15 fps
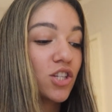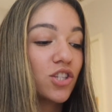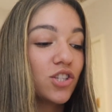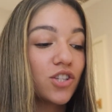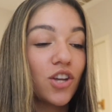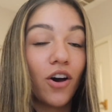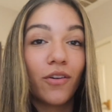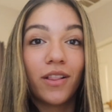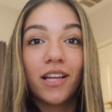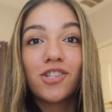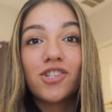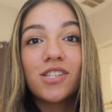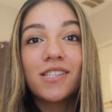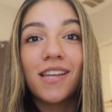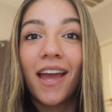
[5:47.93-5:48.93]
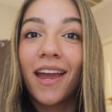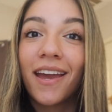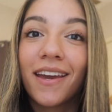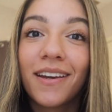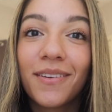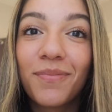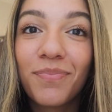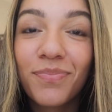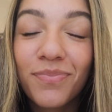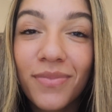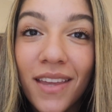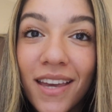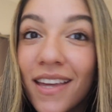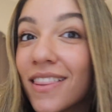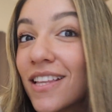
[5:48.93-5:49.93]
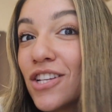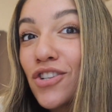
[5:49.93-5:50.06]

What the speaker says: So let's just say the